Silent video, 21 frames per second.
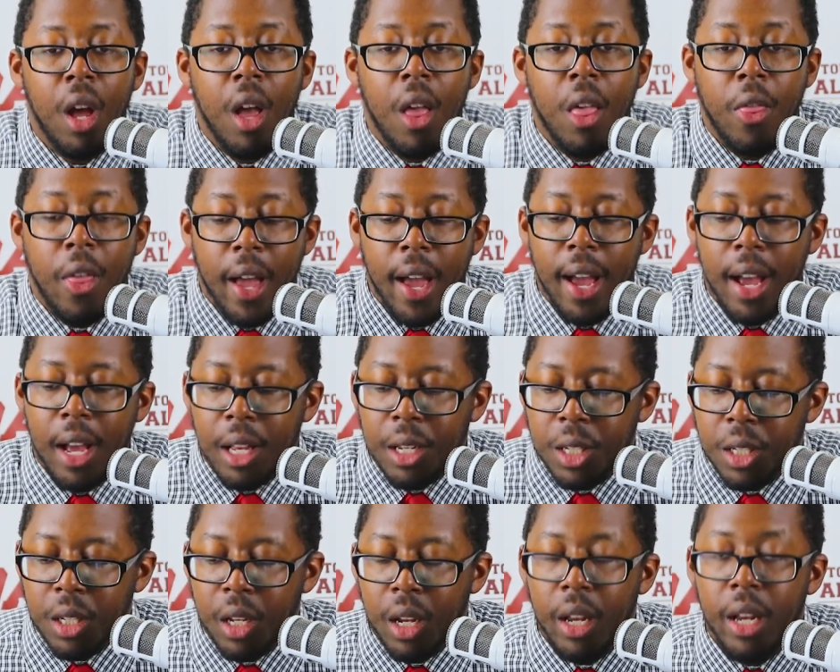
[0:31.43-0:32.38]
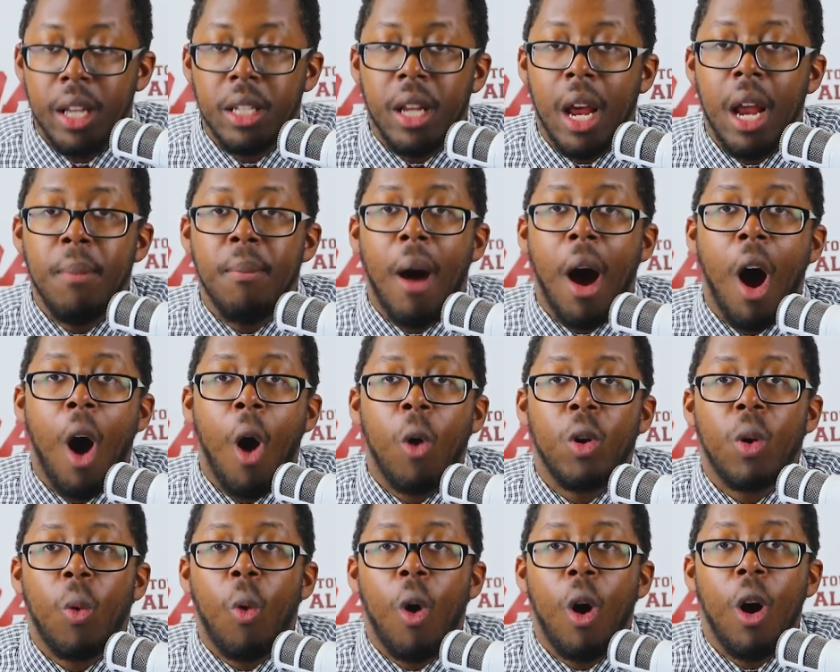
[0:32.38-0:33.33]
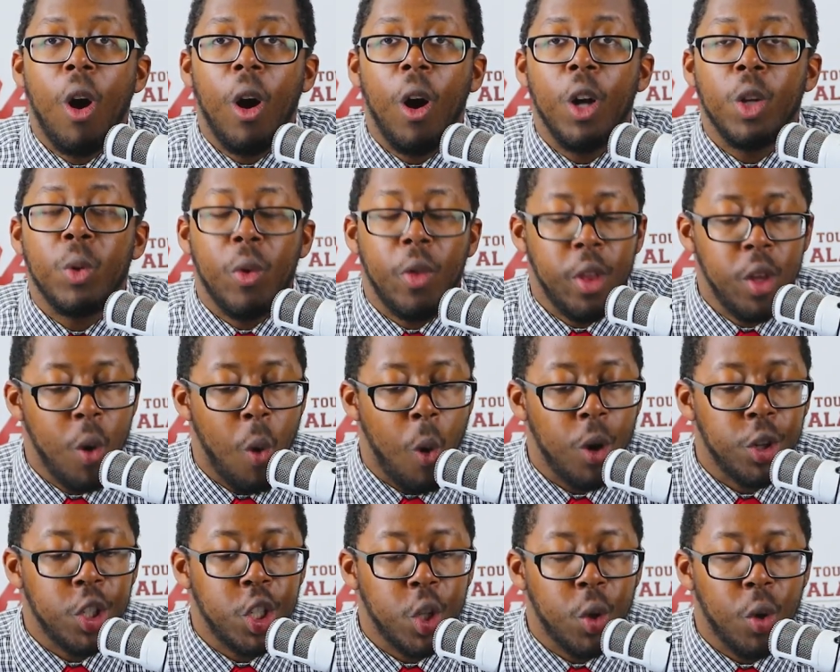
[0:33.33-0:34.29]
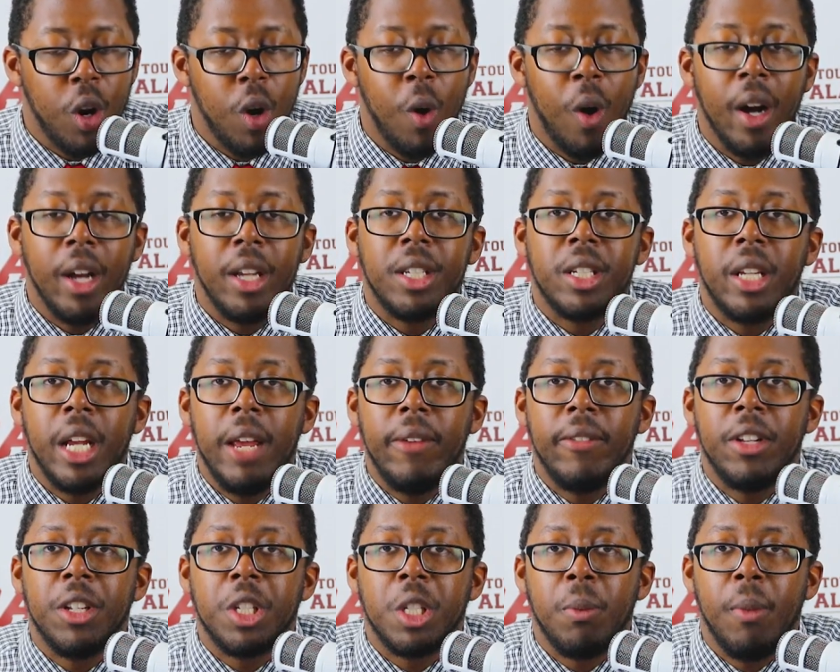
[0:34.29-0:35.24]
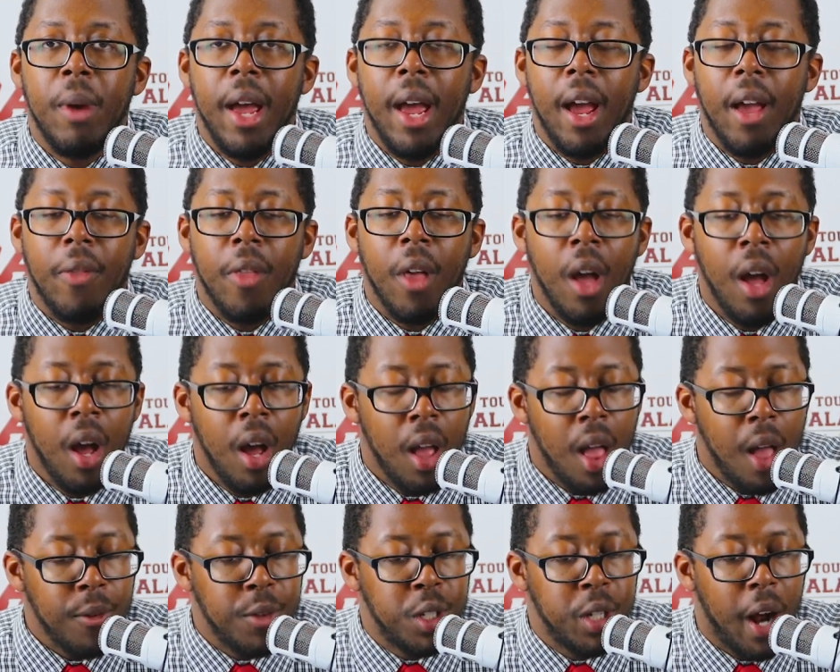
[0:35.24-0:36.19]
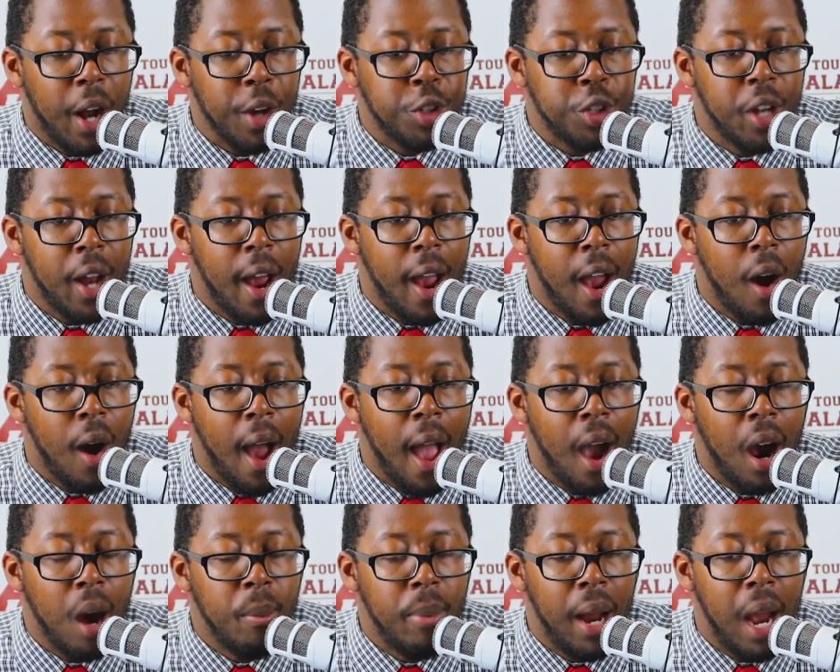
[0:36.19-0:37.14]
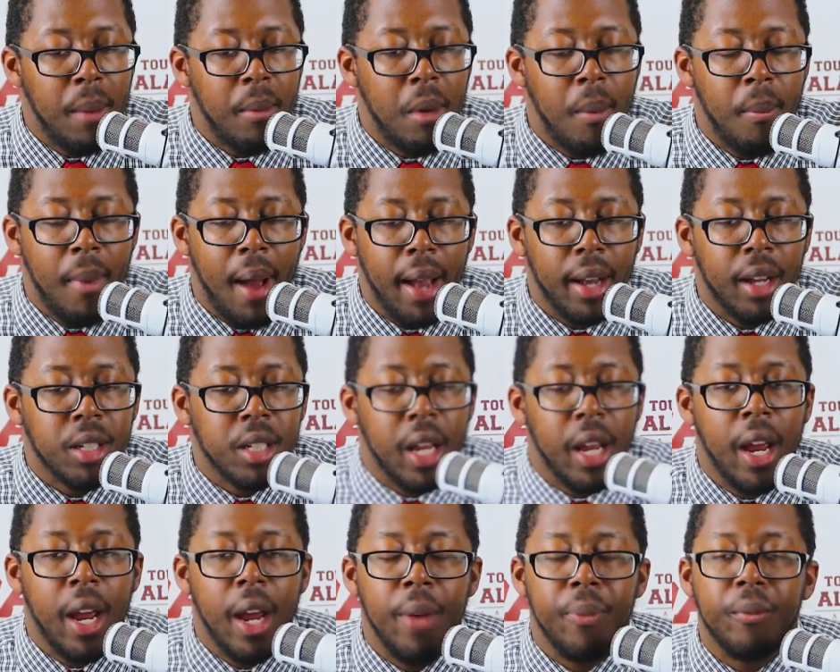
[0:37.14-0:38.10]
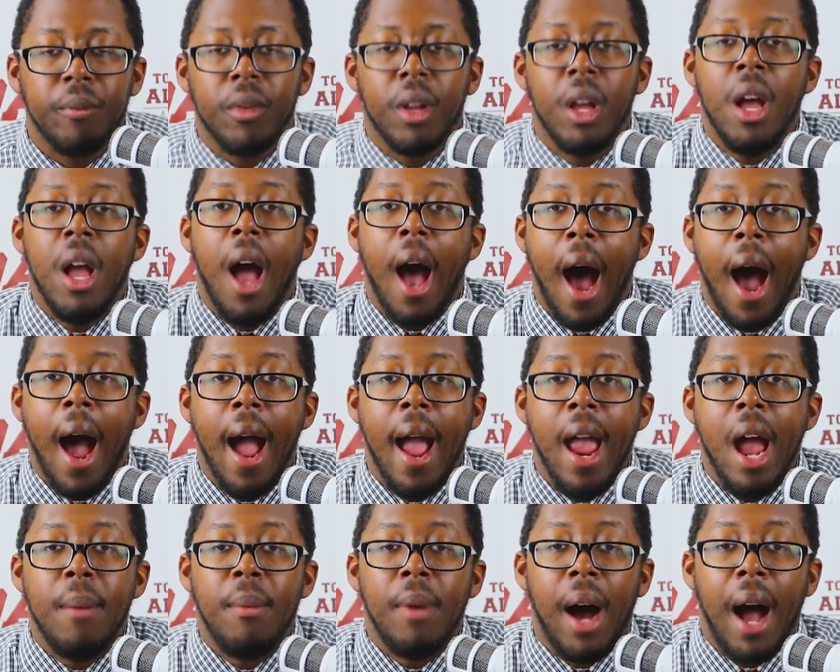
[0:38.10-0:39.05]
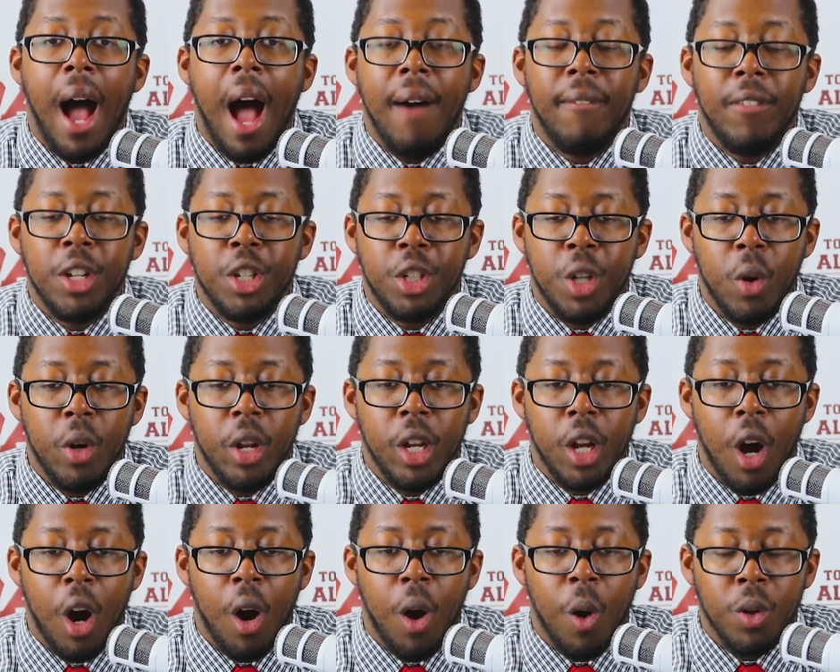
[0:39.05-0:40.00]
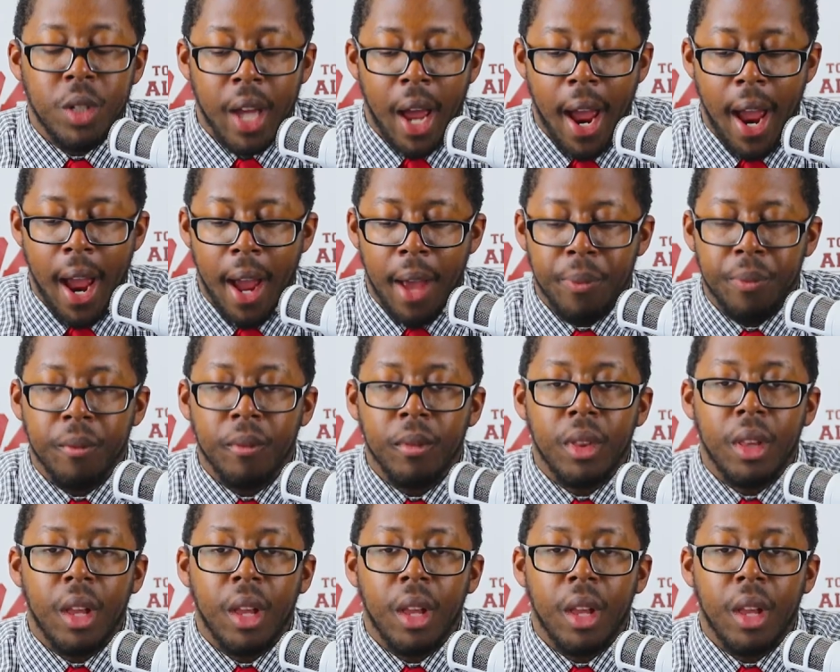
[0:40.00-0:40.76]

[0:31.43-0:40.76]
This is In My Own Words with yours truly, Stephen Smith of Touchdown Alabama Magazine. I am live in studios, and